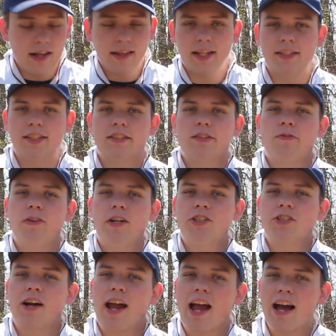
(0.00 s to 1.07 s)
This is a
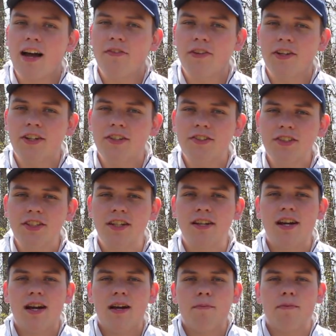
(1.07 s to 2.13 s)
feature I have used
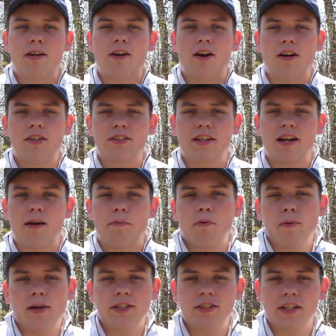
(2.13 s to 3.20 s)
because a
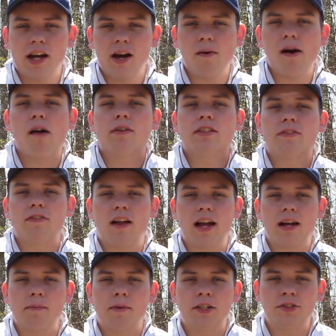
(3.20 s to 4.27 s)
couple weeks ago I was
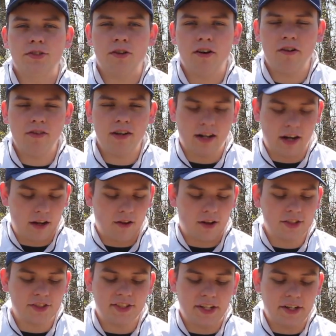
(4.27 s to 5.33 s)
flying my drone and I
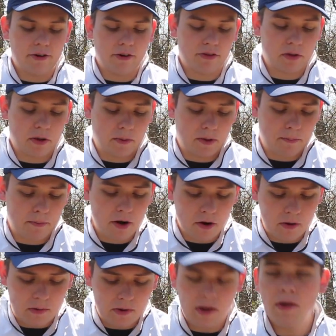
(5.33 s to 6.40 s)
lost signal with the
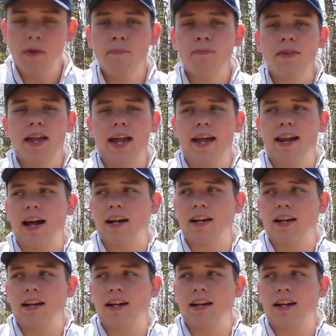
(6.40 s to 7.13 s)
remote and I